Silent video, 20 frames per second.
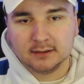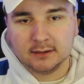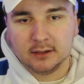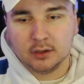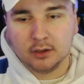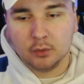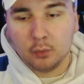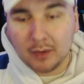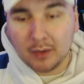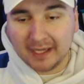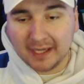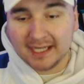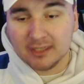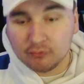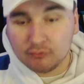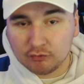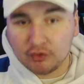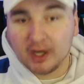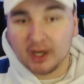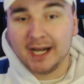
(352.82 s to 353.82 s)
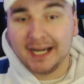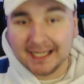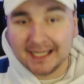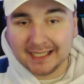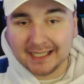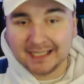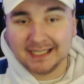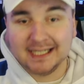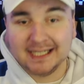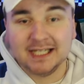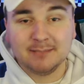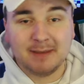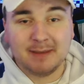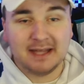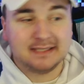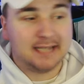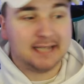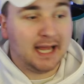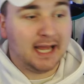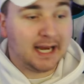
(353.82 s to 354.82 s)
We really need
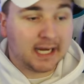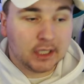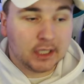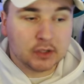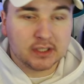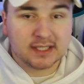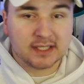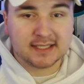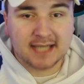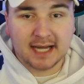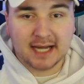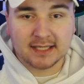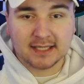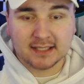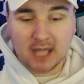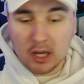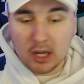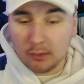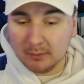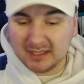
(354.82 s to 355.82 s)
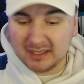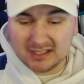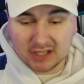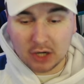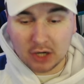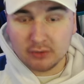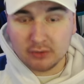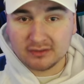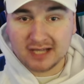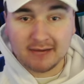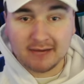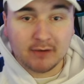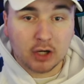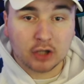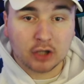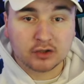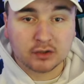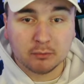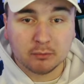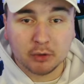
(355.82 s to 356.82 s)
better. And I understand we don't have a
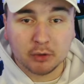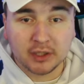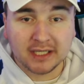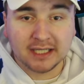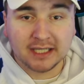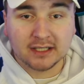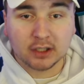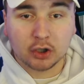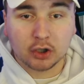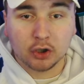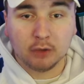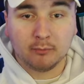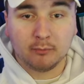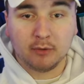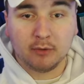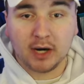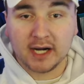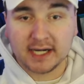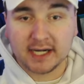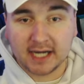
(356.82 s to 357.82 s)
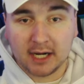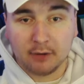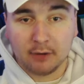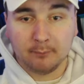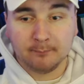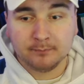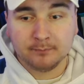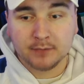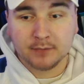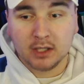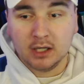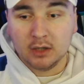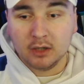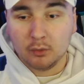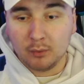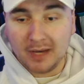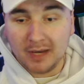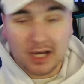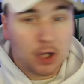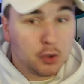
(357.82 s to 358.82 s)
lot of money in the club right now.
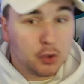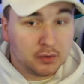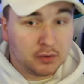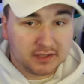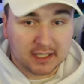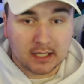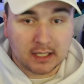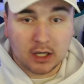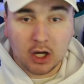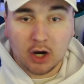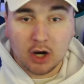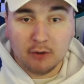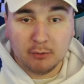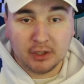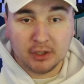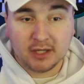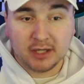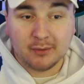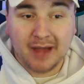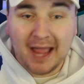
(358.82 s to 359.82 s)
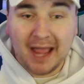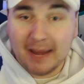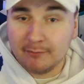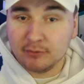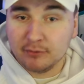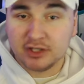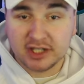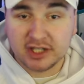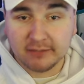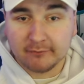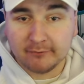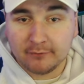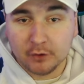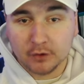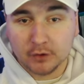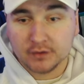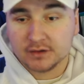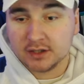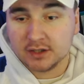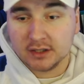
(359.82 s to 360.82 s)
We're losing a lot of money, we're hemorrhaging
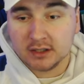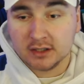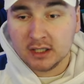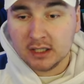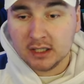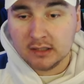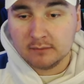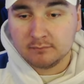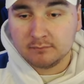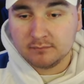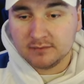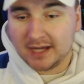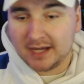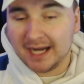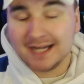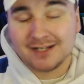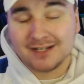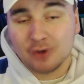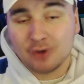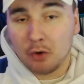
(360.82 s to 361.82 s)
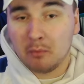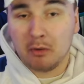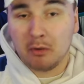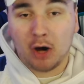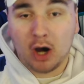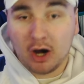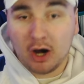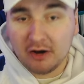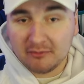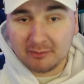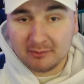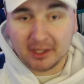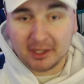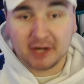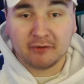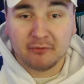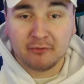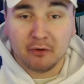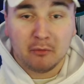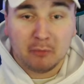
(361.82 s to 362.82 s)
funds, and that is all part of being a
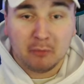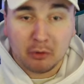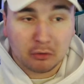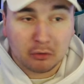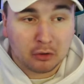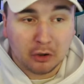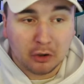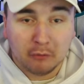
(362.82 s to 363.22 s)
football club,